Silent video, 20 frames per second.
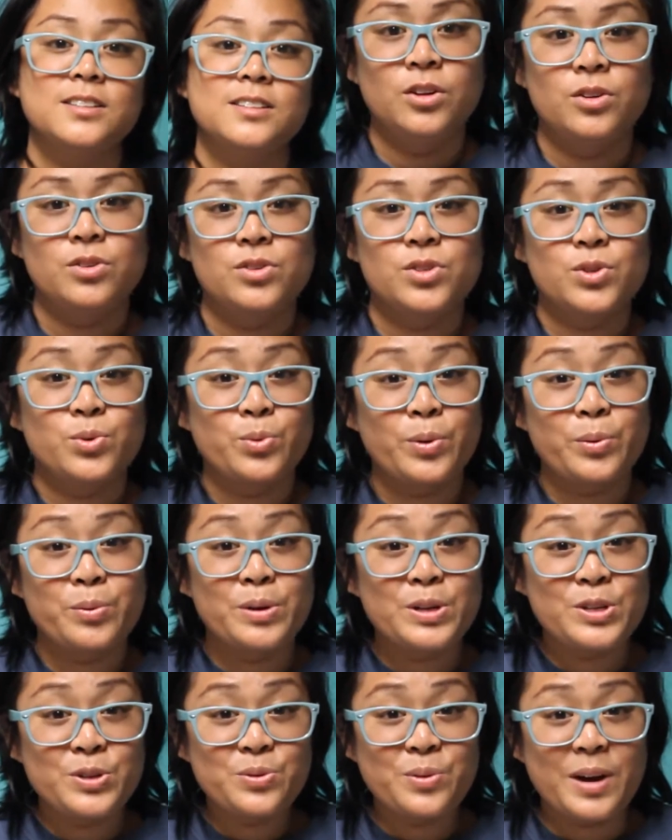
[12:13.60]
So where
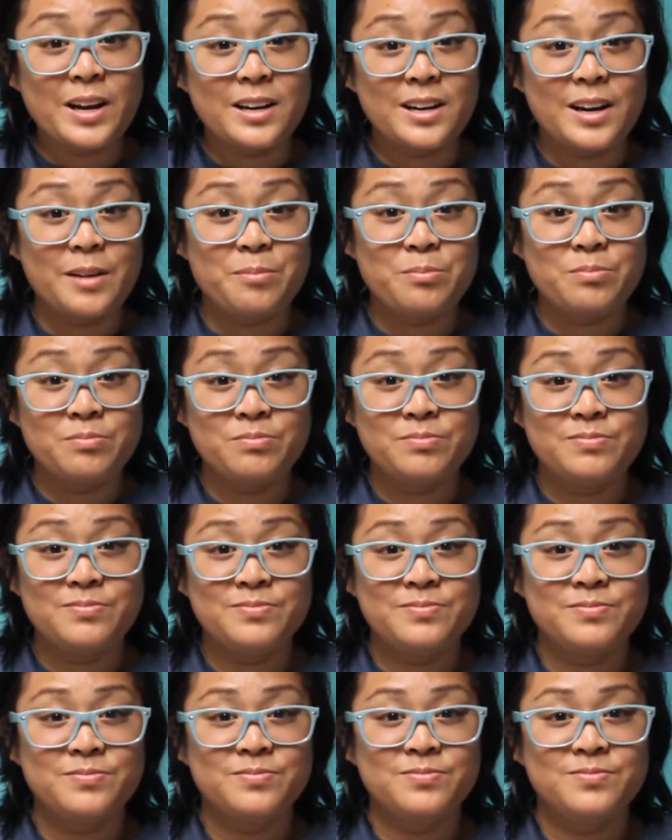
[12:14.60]
would you end up?
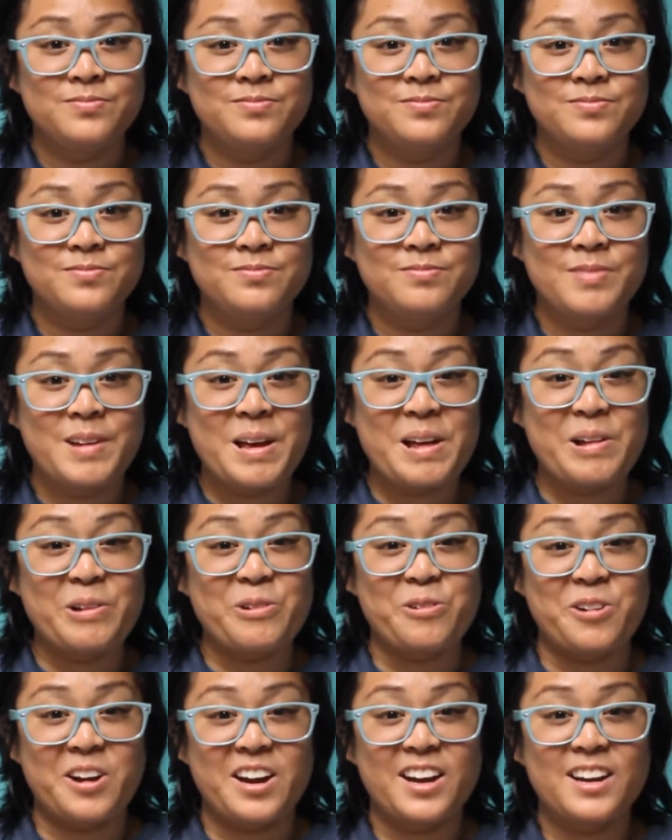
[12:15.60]
Hell,
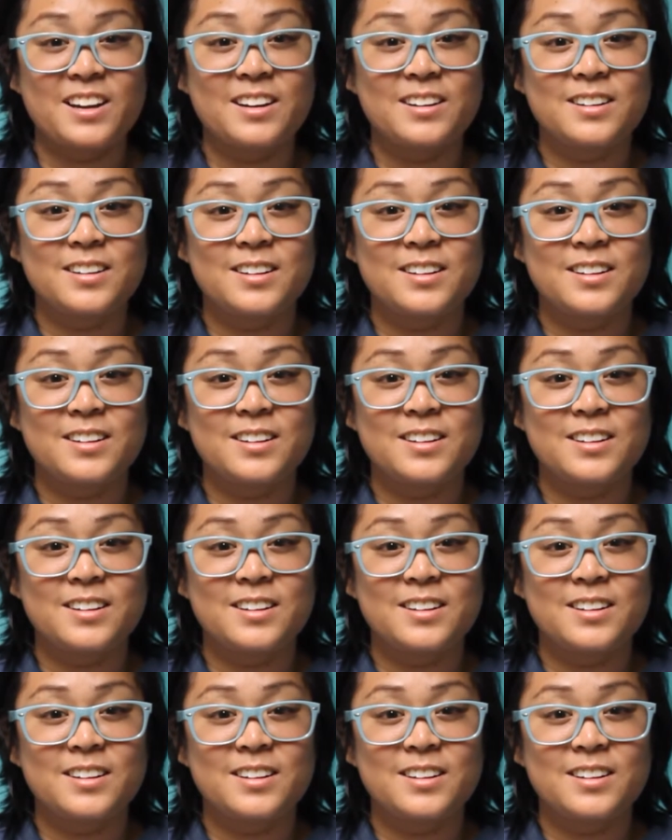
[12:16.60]
right?